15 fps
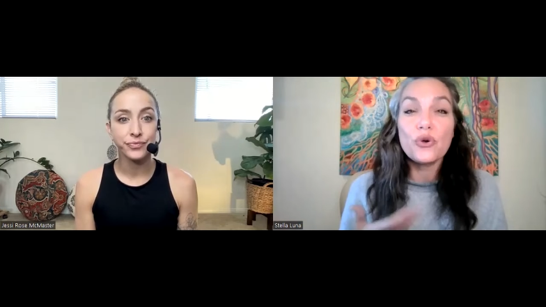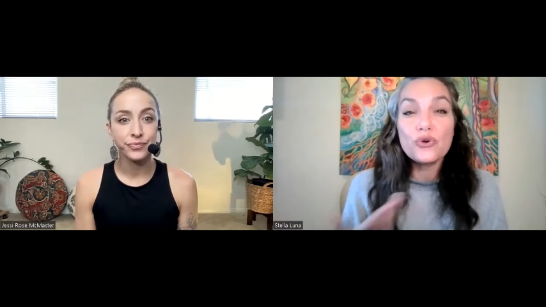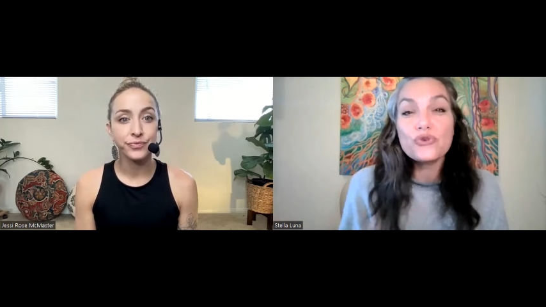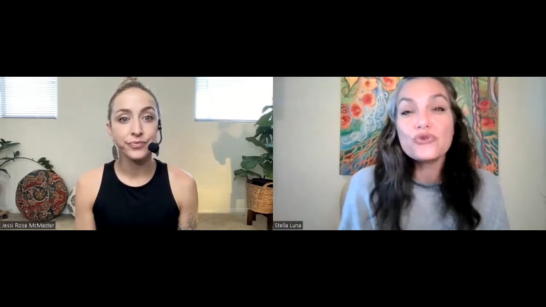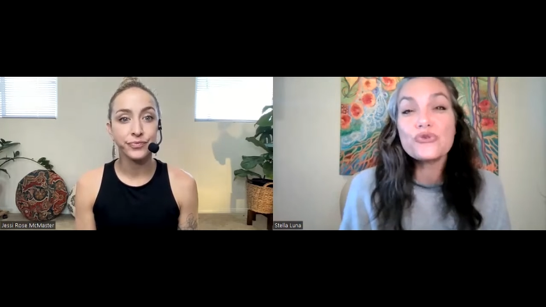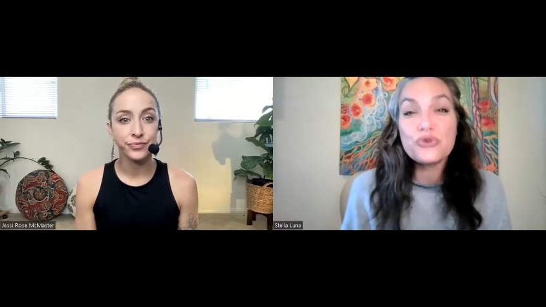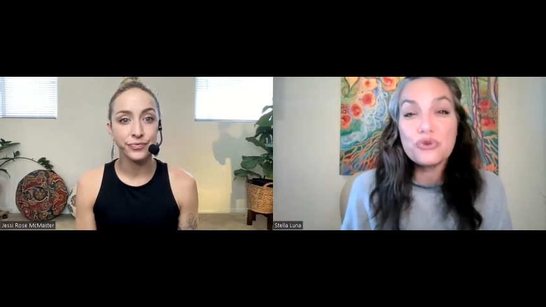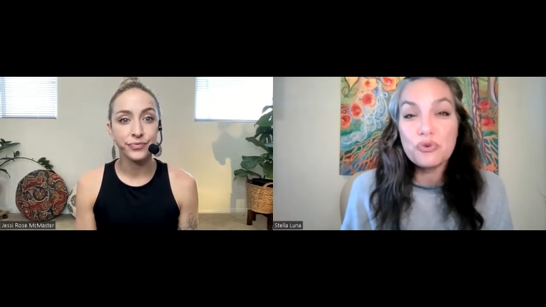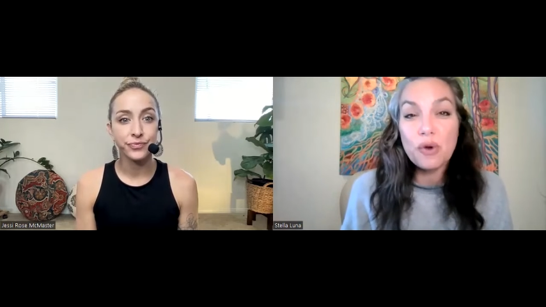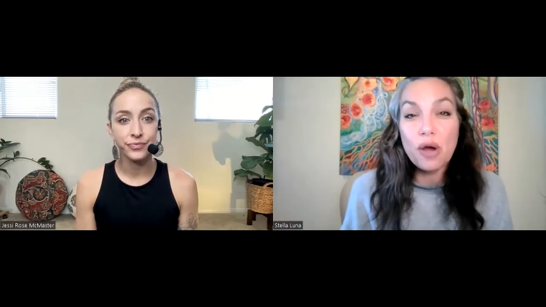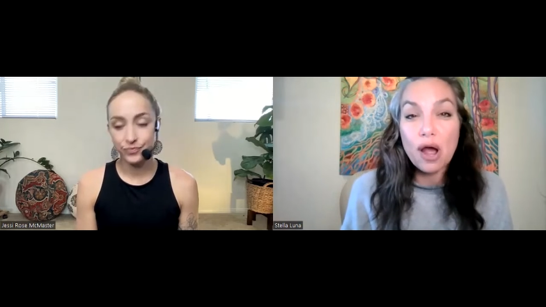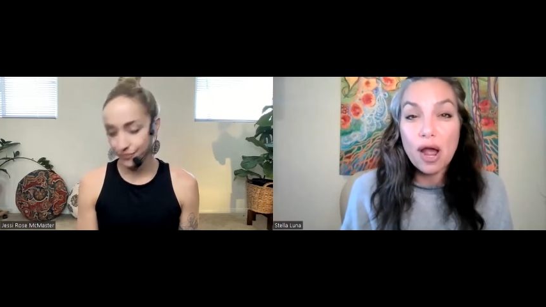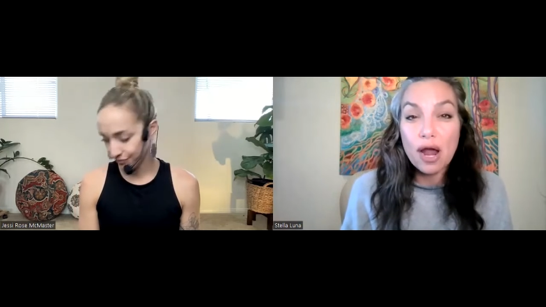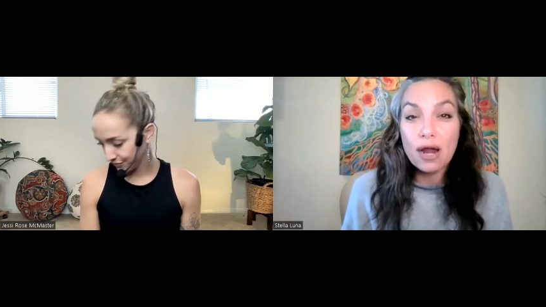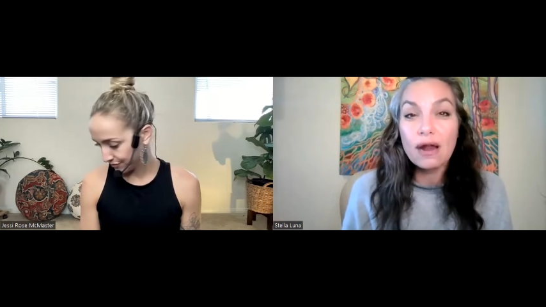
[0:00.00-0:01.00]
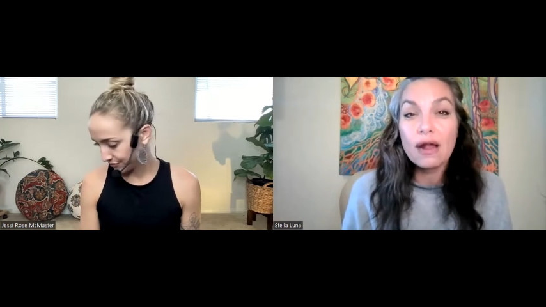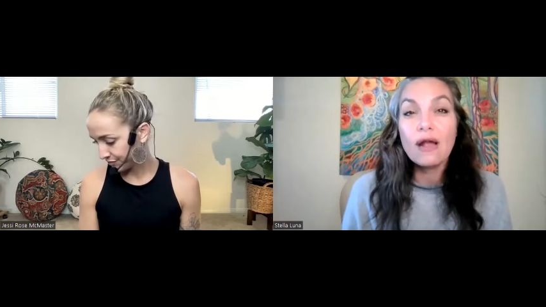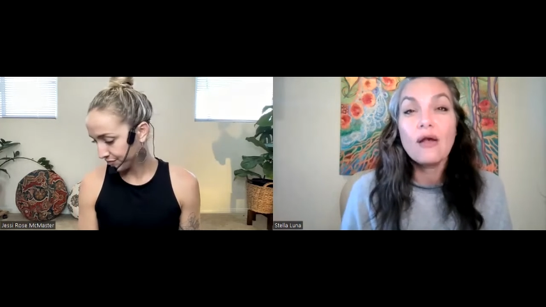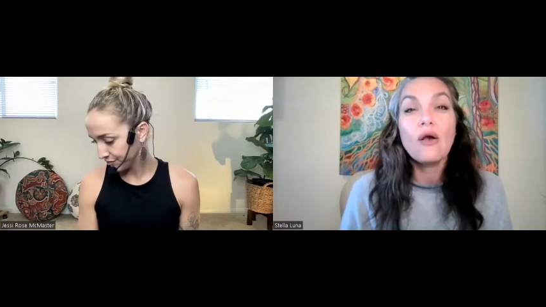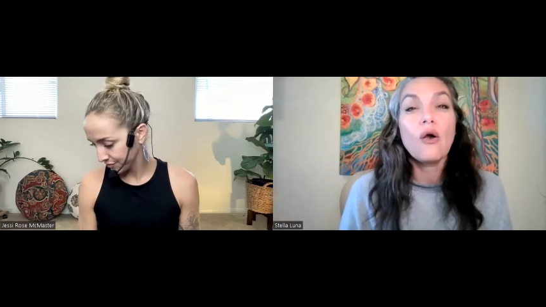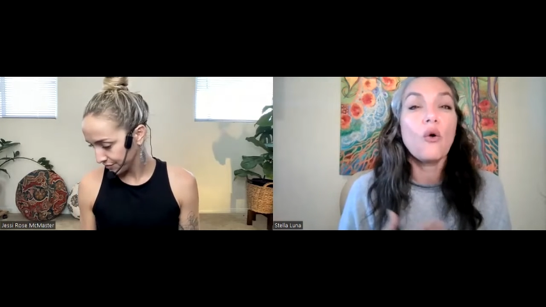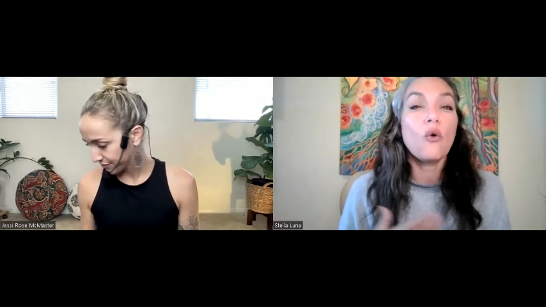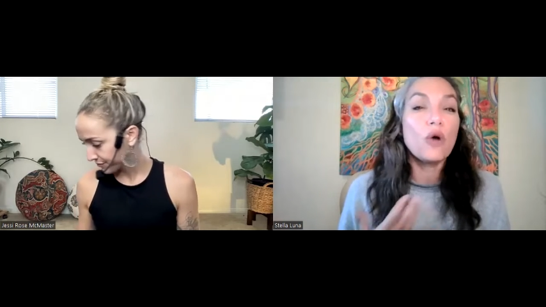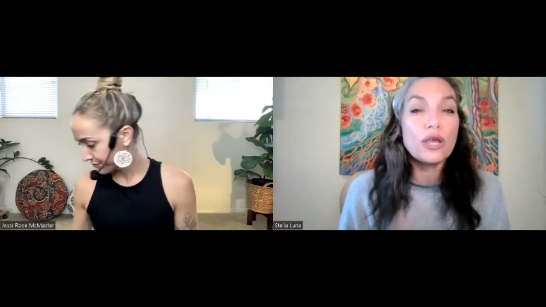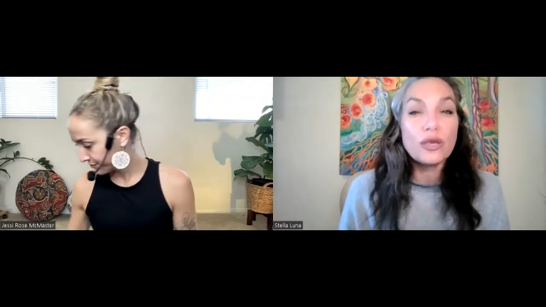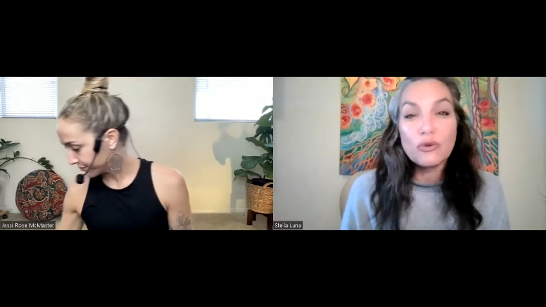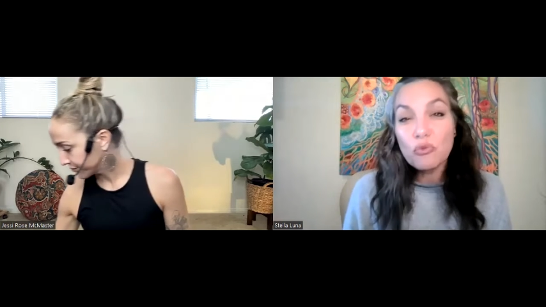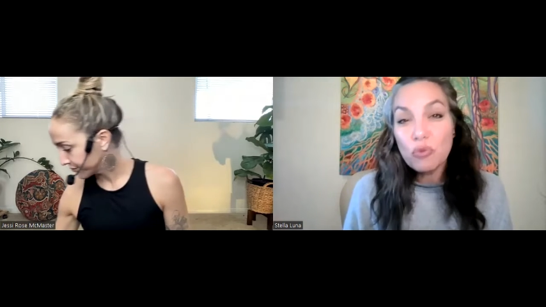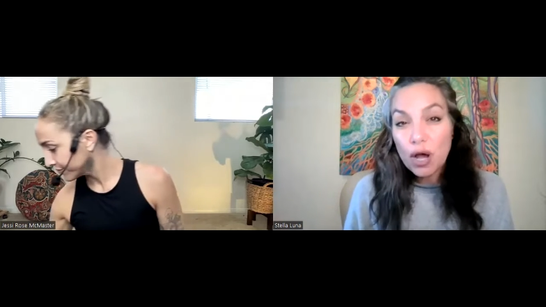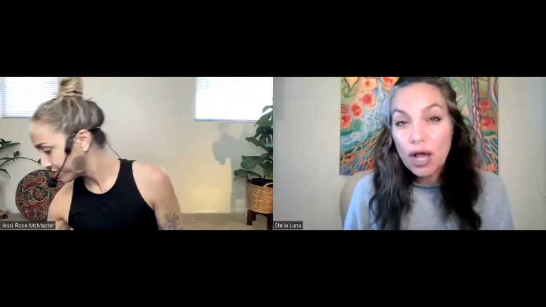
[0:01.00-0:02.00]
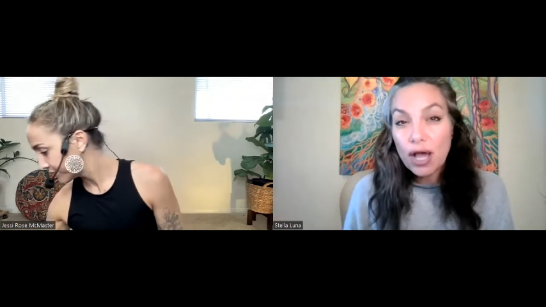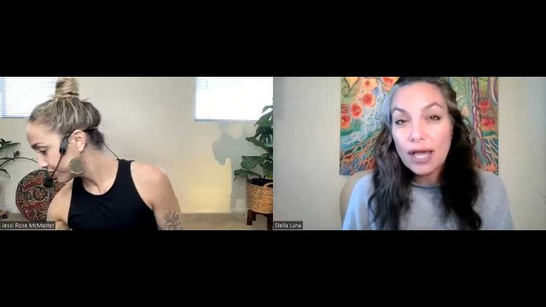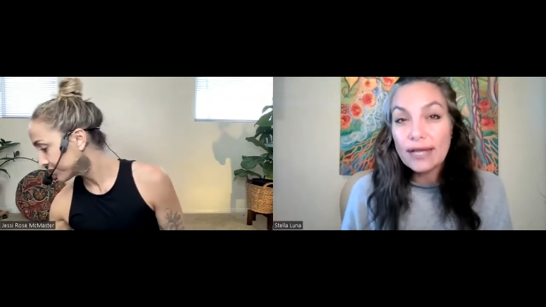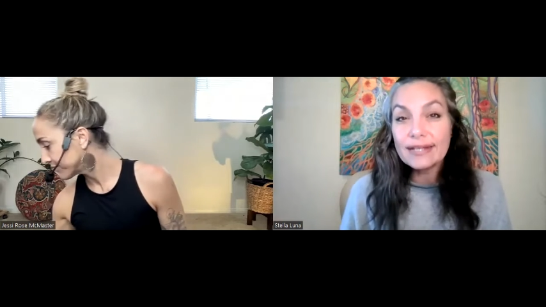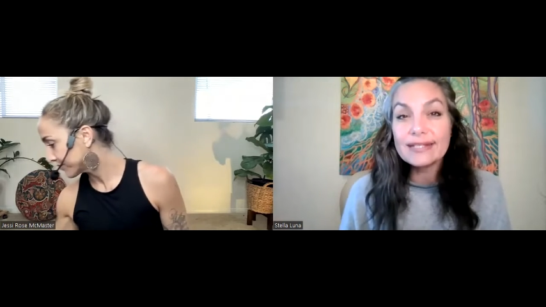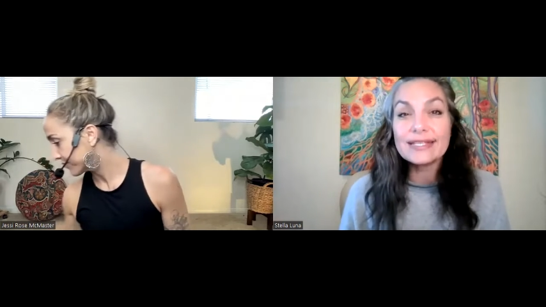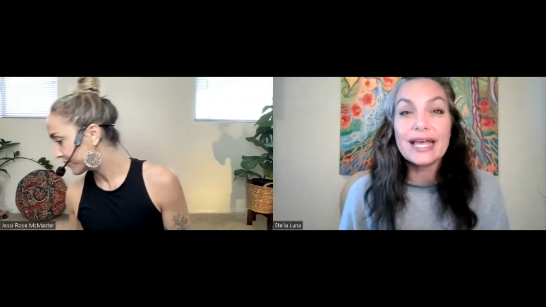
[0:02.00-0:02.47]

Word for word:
Speaker 1: know who you are, what you want,